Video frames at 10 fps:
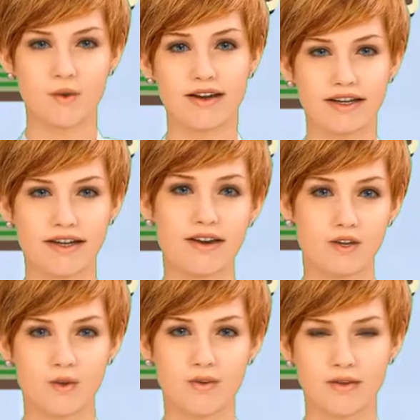in the
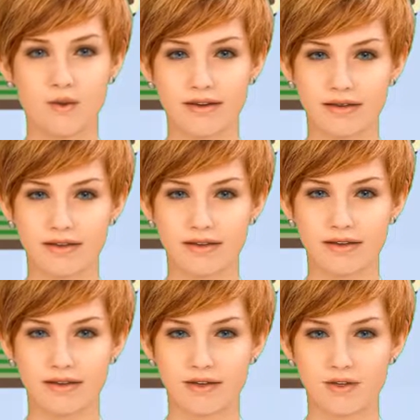center point.
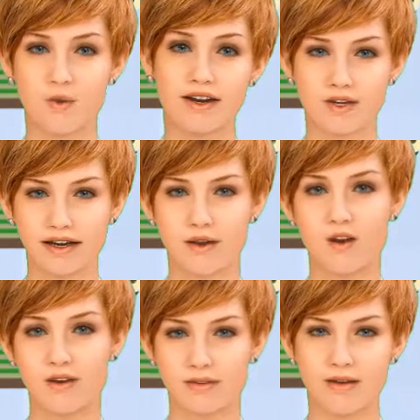Try to
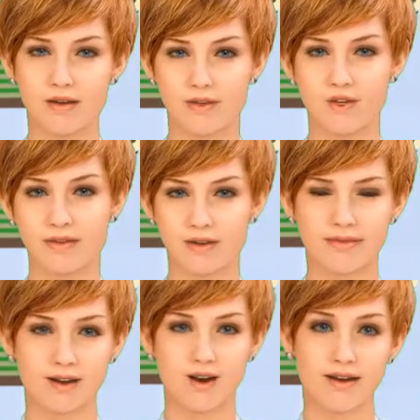do it by
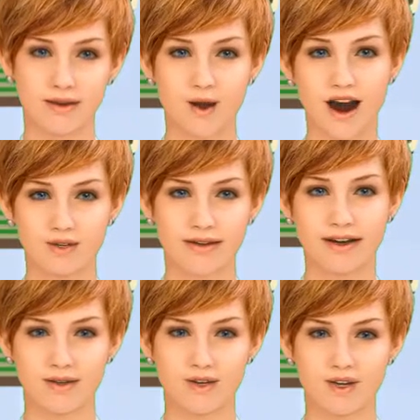checking that
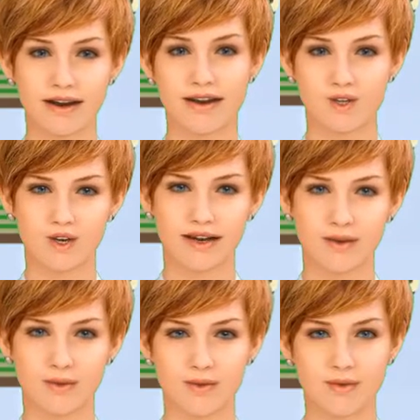nothing is missing.